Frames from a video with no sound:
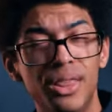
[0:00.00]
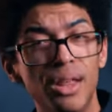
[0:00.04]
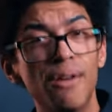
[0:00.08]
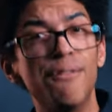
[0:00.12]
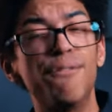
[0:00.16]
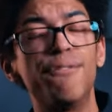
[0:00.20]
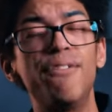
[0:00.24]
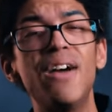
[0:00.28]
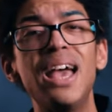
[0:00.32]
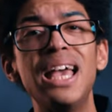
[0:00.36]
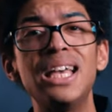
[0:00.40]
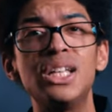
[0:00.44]
they're
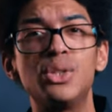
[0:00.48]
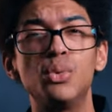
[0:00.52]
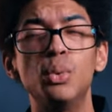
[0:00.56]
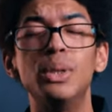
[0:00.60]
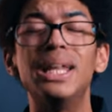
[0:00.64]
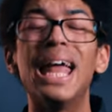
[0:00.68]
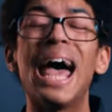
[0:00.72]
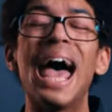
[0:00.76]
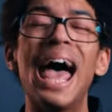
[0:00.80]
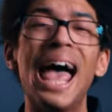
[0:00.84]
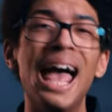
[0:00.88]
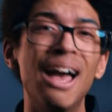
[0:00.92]
faced
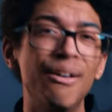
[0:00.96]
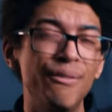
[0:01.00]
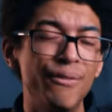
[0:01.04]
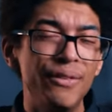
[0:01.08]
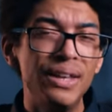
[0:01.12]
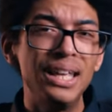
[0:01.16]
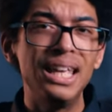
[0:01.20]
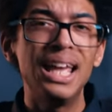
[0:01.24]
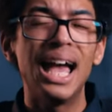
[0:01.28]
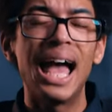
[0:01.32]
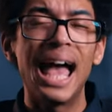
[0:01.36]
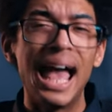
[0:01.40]
with
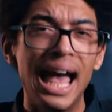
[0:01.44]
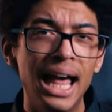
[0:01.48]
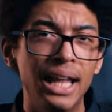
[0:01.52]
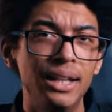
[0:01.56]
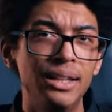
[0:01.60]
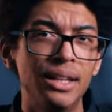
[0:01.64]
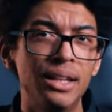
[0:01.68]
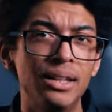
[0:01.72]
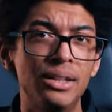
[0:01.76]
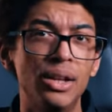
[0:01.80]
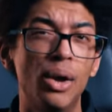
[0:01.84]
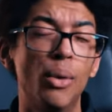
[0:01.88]

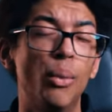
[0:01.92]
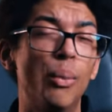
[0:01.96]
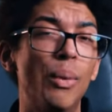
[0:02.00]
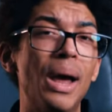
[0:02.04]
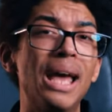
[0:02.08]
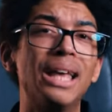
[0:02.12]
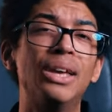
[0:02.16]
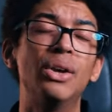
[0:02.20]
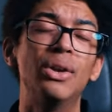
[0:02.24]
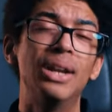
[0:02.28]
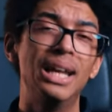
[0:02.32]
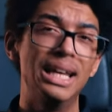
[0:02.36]
heavy-handed
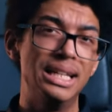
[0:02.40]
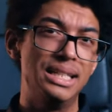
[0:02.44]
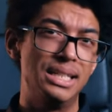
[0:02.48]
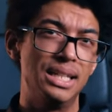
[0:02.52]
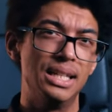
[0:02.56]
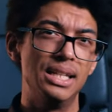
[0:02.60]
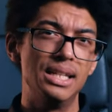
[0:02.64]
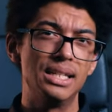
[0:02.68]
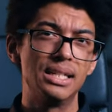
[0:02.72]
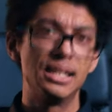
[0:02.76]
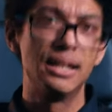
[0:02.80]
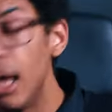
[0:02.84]

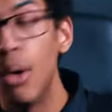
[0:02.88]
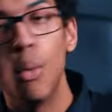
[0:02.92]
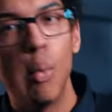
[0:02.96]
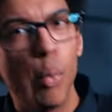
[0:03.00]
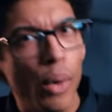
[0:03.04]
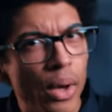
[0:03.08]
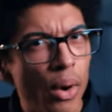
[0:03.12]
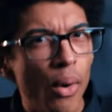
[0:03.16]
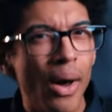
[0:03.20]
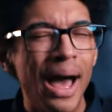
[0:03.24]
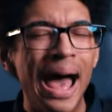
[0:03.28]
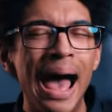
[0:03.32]
regulators. It
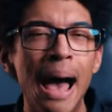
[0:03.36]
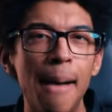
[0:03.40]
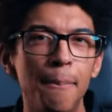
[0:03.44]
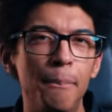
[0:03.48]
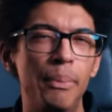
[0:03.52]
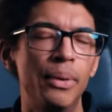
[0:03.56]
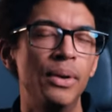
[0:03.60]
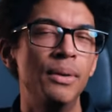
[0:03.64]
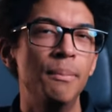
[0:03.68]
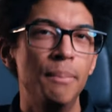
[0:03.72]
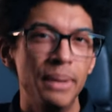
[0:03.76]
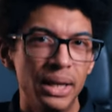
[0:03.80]
will
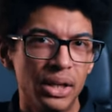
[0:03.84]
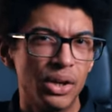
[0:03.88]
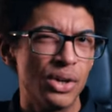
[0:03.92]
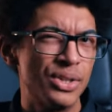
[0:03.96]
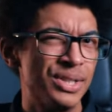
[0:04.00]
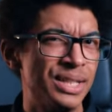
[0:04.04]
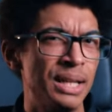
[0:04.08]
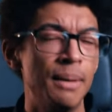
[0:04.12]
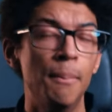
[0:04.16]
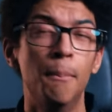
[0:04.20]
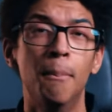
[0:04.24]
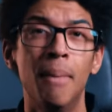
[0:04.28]
happen
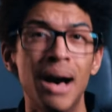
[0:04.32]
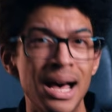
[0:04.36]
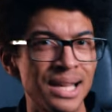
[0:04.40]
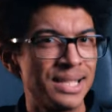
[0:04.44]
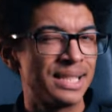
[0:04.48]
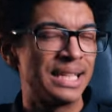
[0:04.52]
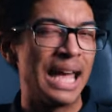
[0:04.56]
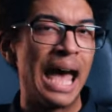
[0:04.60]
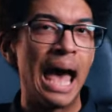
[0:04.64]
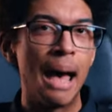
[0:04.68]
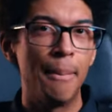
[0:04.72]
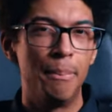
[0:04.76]
because it
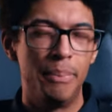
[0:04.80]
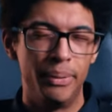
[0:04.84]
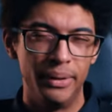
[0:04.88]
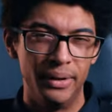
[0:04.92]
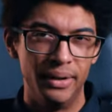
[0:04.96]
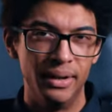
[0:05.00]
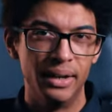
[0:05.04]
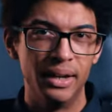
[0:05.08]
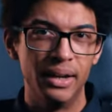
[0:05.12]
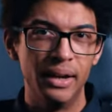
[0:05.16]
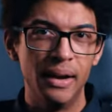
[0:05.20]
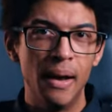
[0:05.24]
must
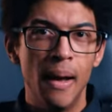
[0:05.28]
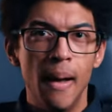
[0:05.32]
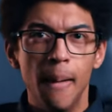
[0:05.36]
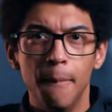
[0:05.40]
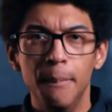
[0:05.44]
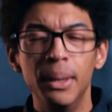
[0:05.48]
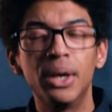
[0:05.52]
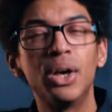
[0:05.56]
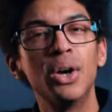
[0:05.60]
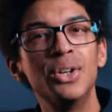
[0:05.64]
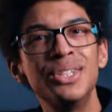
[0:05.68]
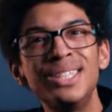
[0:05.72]
happen,
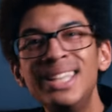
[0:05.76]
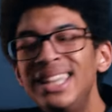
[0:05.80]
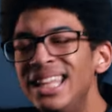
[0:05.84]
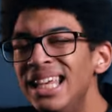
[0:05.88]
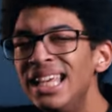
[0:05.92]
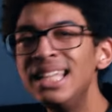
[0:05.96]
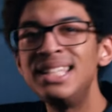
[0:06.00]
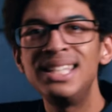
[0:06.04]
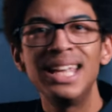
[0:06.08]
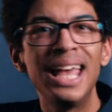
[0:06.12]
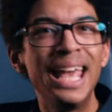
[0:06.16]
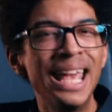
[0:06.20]
because
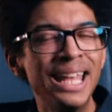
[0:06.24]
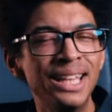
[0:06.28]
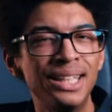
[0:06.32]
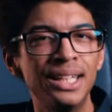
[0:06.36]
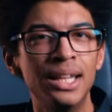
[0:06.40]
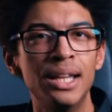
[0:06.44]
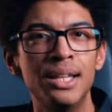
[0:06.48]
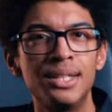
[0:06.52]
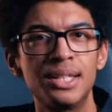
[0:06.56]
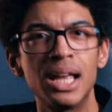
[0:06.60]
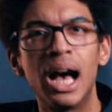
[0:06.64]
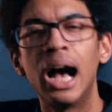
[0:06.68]
these
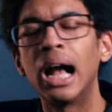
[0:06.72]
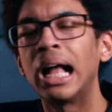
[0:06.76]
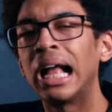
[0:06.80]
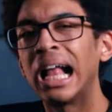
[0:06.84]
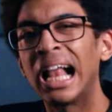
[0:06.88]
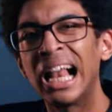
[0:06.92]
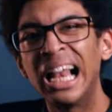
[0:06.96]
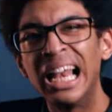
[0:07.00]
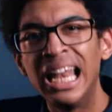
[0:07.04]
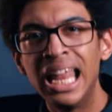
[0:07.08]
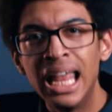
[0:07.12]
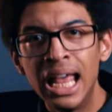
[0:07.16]
idiots are
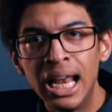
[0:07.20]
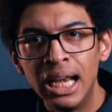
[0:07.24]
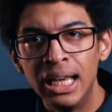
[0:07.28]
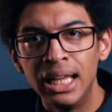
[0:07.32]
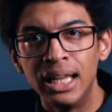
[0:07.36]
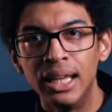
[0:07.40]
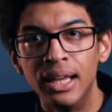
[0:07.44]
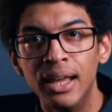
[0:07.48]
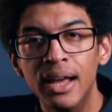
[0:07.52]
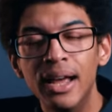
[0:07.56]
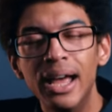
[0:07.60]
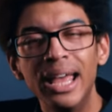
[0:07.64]

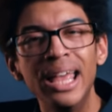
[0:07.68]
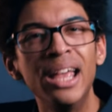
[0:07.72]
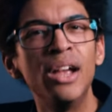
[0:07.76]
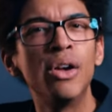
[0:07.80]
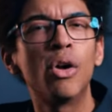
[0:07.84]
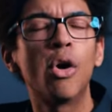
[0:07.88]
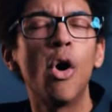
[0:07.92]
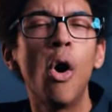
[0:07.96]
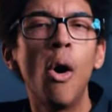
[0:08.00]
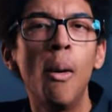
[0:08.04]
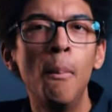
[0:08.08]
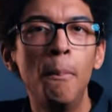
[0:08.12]
clearly
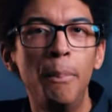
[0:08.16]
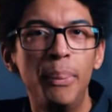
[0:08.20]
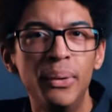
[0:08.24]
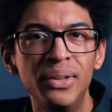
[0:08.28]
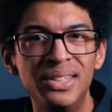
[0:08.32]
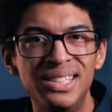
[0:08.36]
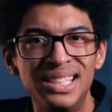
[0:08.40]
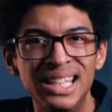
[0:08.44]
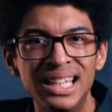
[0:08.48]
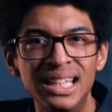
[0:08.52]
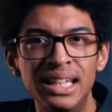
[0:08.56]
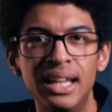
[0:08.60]

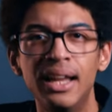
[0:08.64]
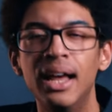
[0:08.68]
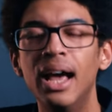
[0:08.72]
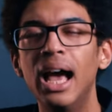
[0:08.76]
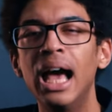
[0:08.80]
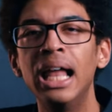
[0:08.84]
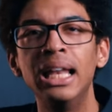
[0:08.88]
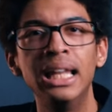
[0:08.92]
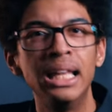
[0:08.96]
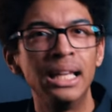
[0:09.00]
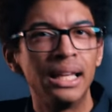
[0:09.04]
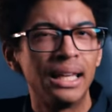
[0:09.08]
incompetent
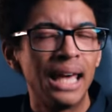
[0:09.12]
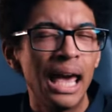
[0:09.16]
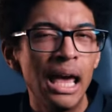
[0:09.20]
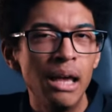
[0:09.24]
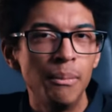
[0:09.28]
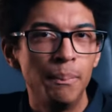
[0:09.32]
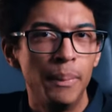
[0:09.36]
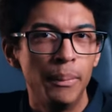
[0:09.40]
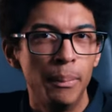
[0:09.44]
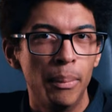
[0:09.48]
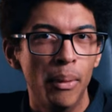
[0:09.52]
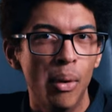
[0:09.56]
and
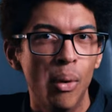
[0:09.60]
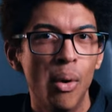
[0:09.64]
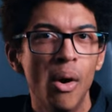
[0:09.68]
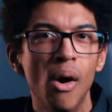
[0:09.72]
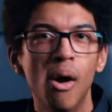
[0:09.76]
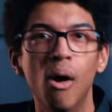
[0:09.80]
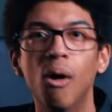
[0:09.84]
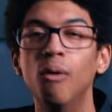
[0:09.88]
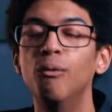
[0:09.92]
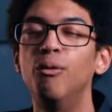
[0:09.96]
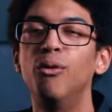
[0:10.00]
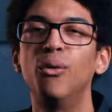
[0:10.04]
incapable
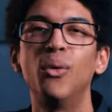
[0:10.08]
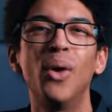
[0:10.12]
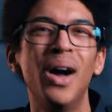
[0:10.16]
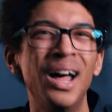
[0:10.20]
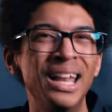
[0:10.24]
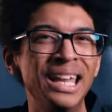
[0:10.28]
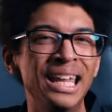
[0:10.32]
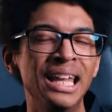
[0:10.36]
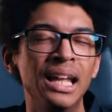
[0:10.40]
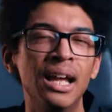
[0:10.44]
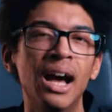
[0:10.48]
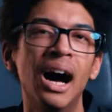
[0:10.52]
of
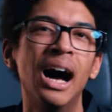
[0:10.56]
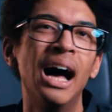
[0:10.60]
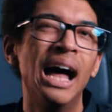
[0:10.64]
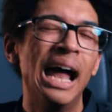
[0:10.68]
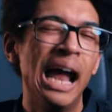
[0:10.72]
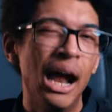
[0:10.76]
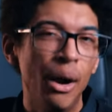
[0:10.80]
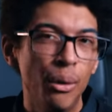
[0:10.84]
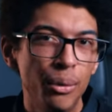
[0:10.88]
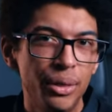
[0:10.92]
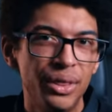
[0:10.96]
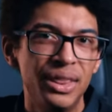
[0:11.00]
running a
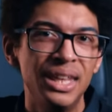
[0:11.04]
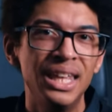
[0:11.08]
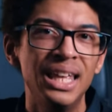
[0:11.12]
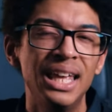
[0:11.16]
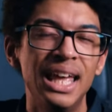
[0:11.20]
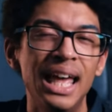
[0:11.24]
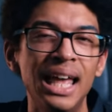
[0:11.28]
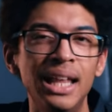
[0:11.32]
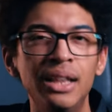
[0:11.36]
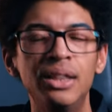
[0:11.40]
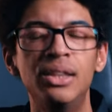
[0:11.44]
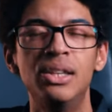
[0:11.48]
healthy
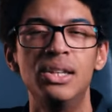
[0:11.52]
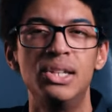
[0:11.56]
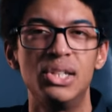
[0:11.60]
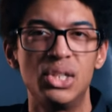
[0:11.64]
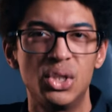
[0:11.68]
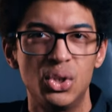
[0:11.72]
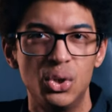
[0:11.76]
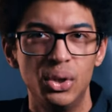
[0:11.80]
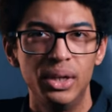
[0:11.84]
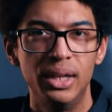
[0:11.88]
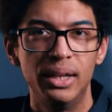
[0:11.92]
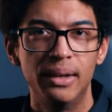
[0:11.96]

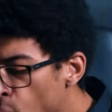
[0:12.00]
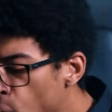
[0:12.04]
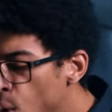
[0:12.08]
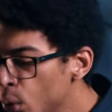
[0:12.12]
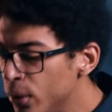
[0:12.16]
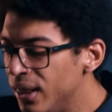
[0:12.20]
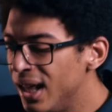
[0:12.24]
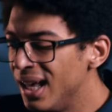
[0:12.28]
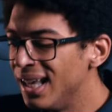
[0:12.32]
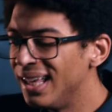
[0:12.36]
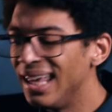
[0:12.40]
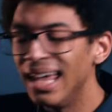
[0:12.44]
industry.
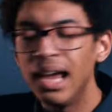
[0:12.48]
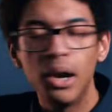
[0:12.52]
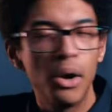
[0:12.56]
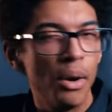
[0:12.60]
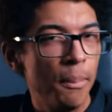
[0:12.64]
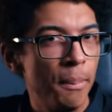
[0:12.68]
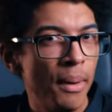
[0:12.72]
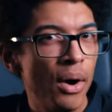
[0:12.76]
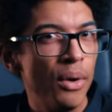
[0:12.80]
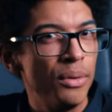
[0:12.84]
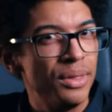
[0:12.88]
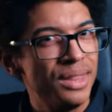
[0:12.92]
All they care
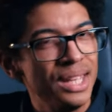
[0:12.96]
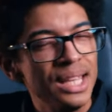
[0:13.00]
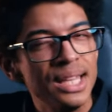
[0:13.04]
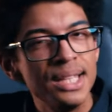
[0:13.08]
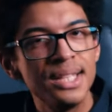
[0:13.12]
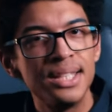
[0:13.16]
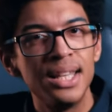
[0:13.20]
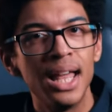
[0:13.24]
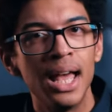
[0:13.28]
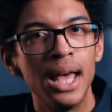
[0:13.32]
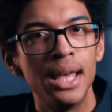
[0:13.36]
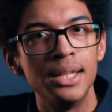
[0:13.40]
about
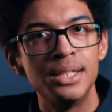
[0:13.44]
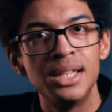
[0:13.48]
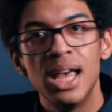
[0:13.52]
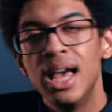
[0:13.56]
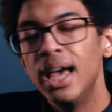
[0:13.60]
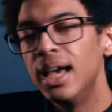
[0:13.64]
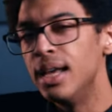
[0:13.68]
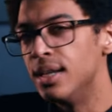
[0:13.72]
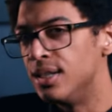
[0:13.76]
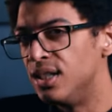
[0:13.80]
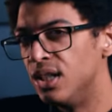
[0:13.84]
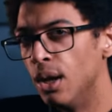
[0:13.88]
these days
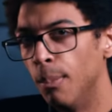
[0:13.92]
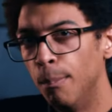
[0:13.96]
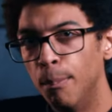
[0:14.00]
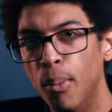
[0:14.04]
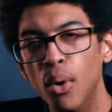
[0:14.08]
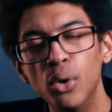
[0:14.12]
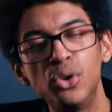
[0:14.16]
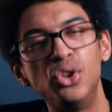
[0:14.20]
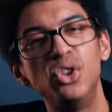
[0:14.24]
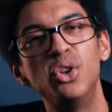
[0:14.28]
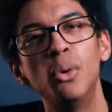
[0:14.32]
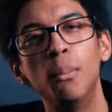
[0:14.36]
is the
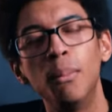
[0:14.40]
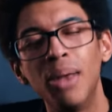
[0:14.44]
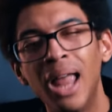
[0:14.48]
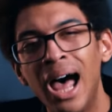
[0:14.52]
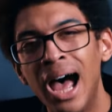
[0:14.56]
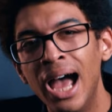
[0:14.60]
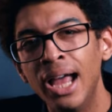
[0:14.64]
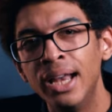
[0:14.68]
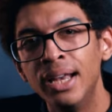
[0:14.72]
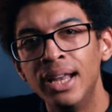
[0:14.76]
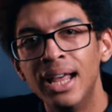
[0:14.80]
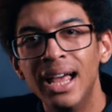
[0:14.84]
bottom
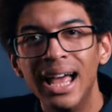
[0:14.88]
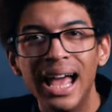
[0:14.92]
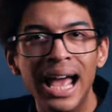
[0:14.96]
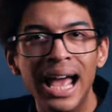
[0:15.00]
line